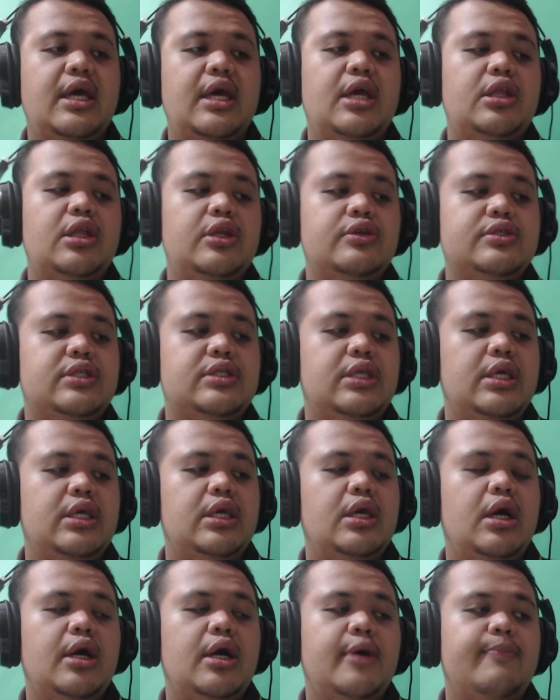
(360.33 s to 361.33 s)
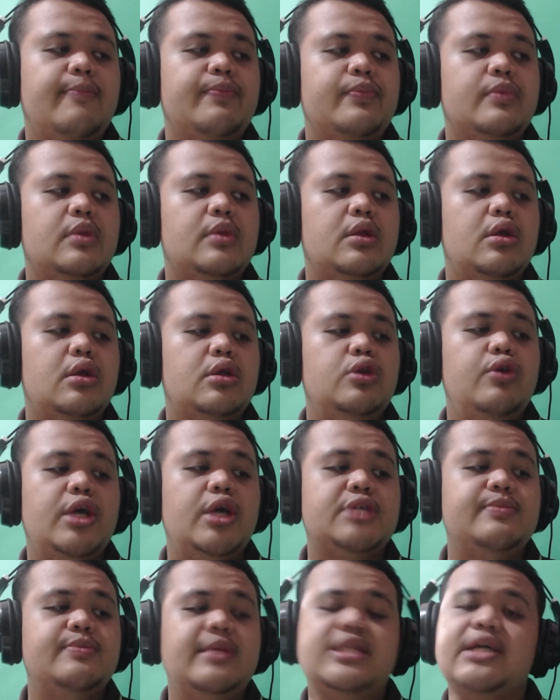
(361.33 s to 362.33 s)
use the
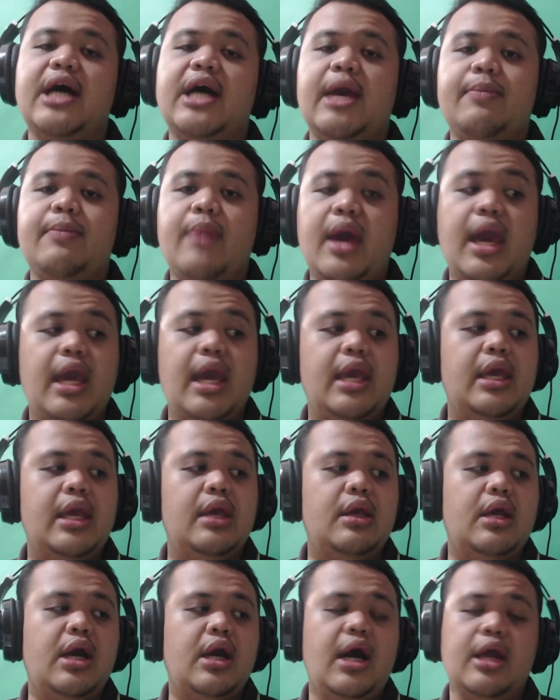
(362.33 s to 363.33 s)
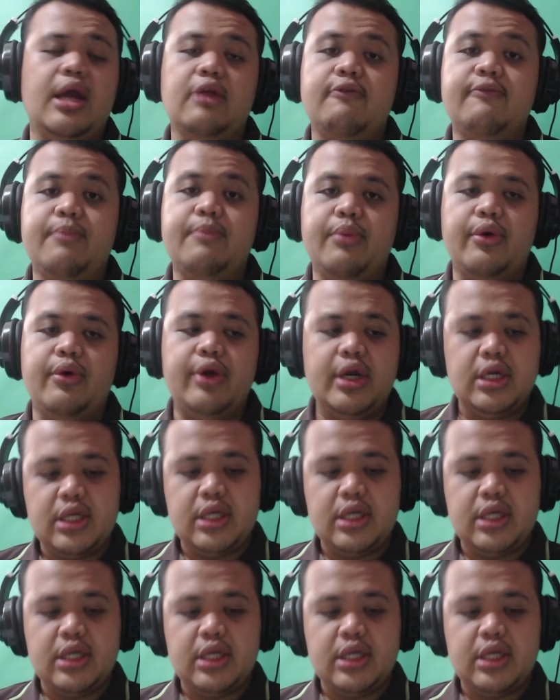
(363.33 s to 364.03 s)
USB type A kind of port.